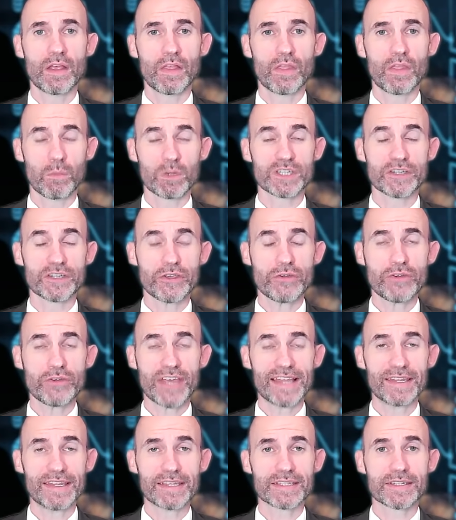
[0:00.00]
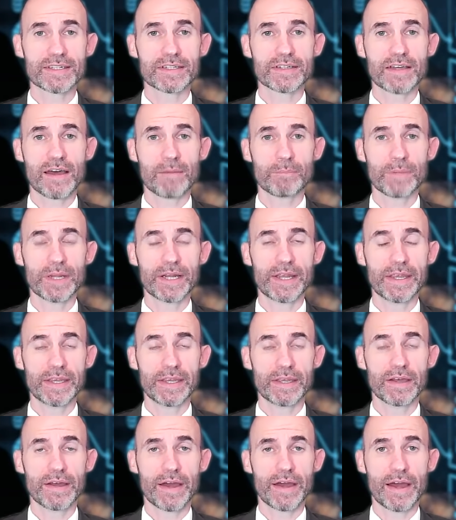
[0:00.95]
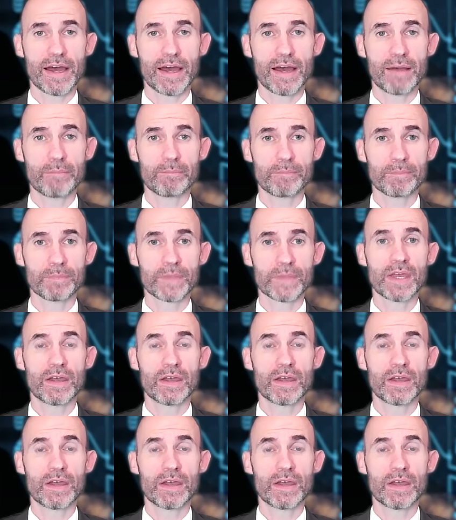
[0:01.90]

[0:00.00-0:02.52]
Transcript: that was a UK listed company, um,